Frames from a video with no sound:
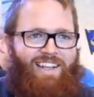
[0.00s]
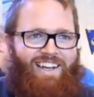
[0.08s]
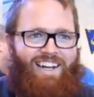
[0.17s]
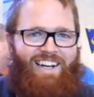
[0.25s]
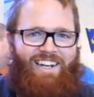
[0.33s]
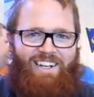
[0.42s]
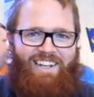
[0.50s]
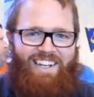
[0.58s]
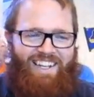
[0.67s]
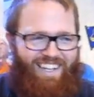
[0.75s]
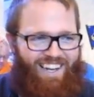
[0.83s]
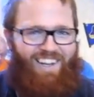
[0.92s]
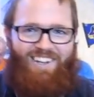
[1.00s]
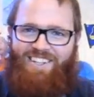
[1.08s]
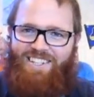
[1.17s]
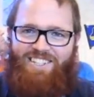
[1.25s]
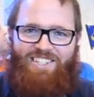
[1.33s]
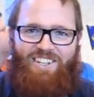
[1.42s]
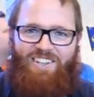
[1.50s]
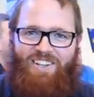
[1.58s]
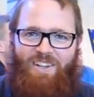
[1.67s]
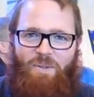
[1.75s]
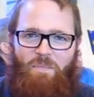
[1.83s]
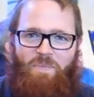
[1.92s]
Uh, There's know. no rest area
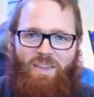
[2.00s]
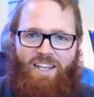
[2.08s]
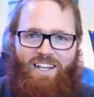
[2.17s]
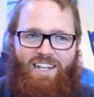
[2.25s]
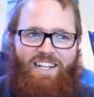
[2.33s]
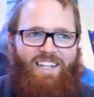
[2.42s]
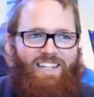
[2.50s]
between here and your house.